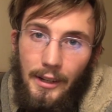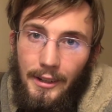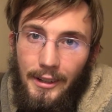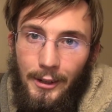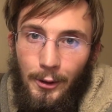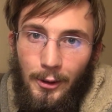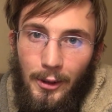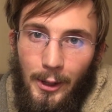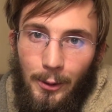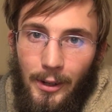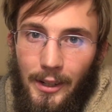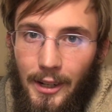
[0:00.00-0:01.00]
Inn in Eau
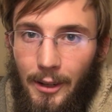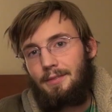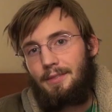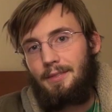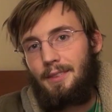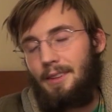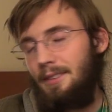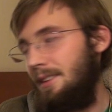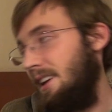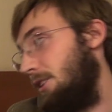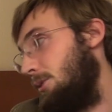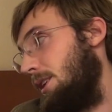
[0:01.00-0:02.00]
Claire right now.
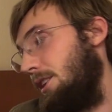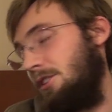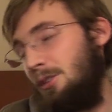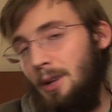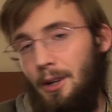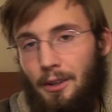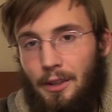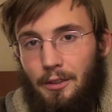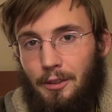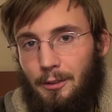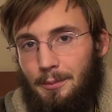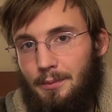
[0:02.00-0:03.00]
That's why the
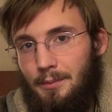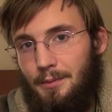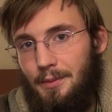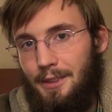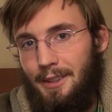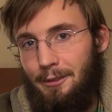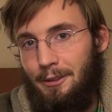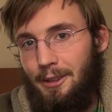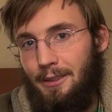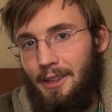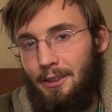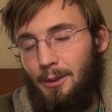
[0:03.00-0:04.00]
surroundings are
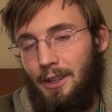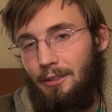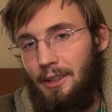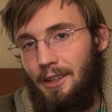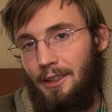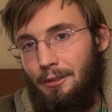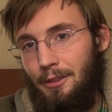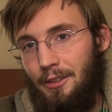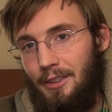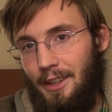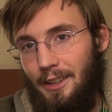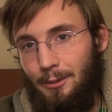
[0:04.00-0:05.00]
different. That's why I've got a different
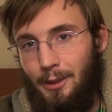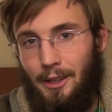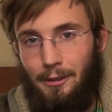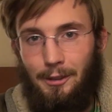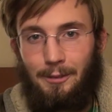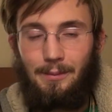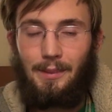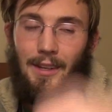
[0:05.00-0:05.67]
setting, whatever.